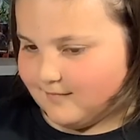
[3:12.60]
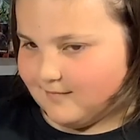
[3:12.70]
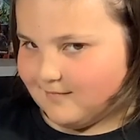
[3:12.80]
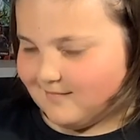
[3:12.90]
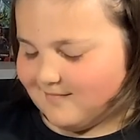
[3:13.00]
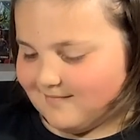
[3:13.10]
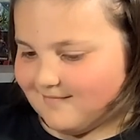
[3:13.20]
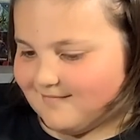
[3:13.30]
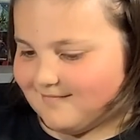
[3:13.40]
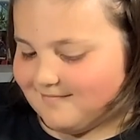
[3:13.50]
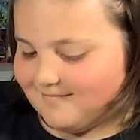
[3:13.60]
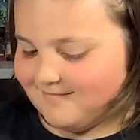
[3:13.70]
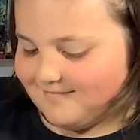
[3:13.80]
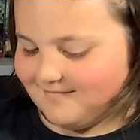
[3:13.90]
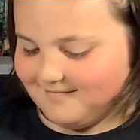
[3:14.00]

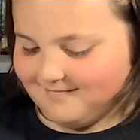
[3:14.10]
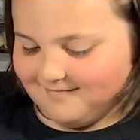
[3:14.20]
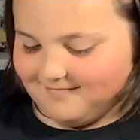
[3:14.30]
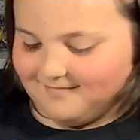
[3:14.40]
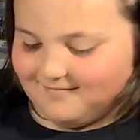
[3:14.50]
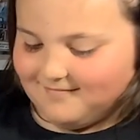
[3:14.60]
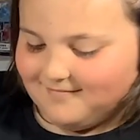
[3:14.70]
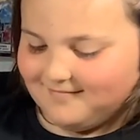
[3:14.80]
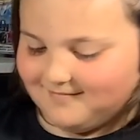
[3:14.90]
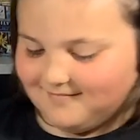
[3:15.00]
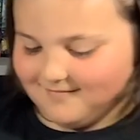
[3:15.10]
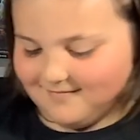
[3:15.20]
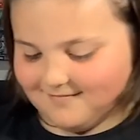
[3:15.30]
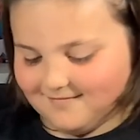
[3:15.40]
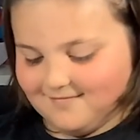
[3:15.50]

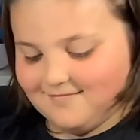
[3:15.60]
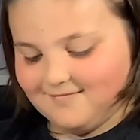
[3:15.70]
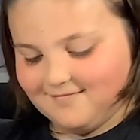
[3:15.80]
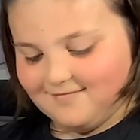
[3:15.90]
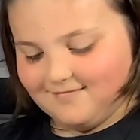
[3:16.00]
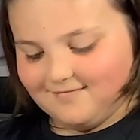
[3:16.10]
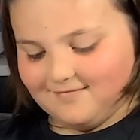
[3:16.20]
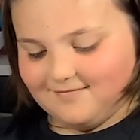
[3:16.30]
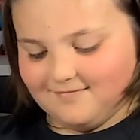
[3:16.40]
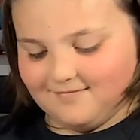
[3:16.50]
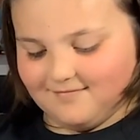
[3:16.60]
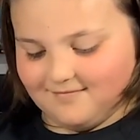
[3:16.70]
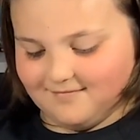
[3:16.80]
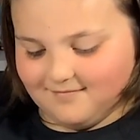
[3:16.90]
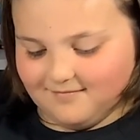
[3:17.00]

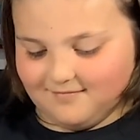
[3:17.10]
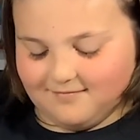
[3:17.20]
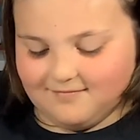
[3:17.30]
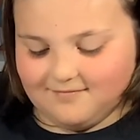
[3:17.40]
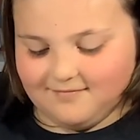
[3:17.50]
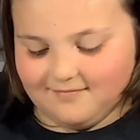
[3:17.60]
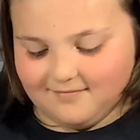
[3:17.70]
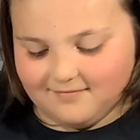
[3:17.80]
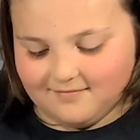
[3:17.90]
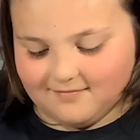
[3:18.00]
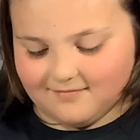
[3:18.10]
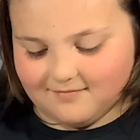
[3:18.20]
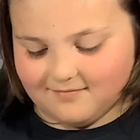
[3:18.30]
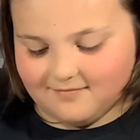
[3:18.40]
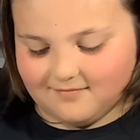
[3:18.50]

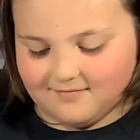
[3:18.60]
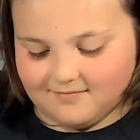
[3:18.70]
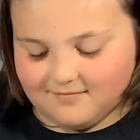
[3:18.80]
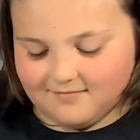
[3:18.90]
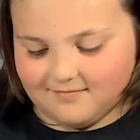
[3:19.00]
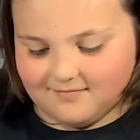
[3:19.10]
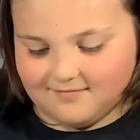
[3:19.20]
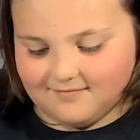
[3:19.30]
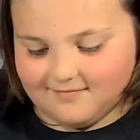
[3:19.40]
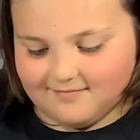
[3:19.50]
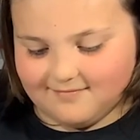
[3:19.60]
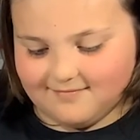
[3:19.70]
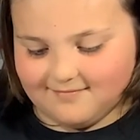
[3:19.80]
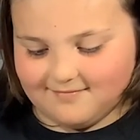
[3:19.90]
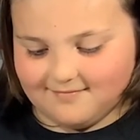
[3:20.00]

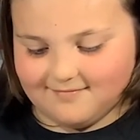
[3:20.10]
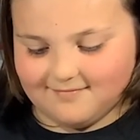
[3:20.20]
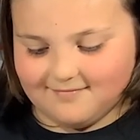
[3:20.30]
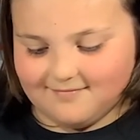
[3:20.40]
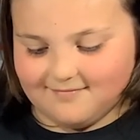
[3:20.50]
[no speech]